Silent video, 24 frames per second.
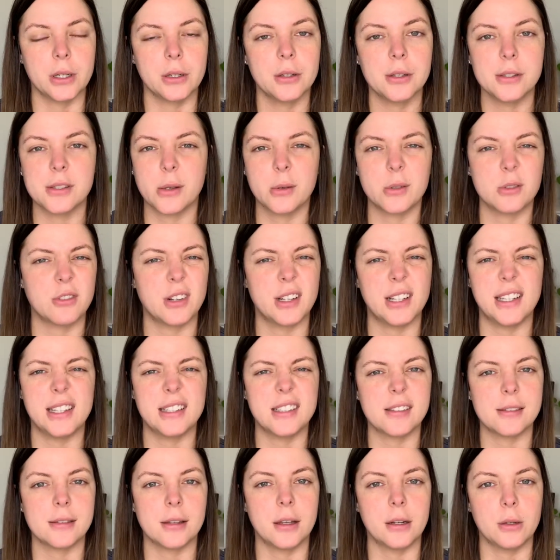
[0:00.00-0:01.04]
because I was really
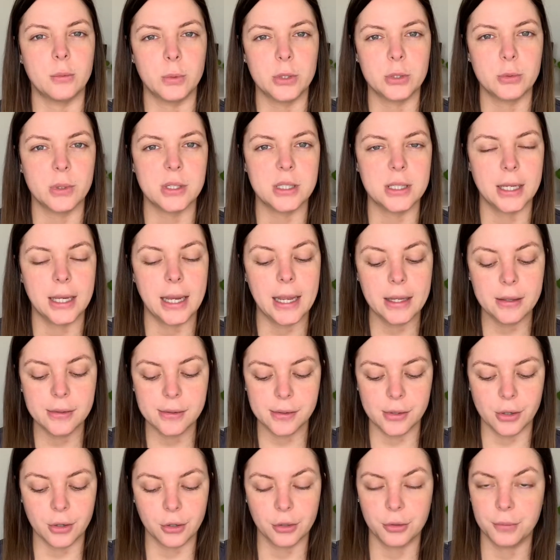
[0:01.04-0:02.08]
undecided which one to get,
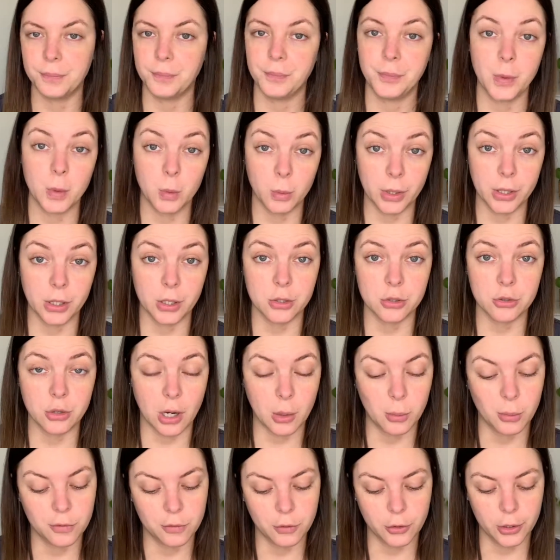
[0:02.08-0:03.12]
so why not try
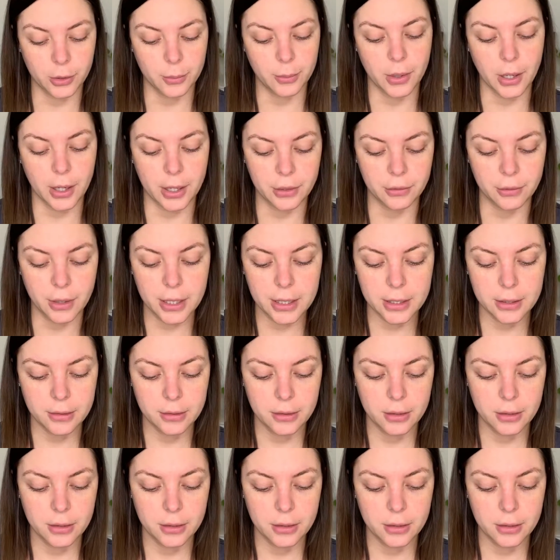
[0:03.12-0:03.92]
before you buy, right?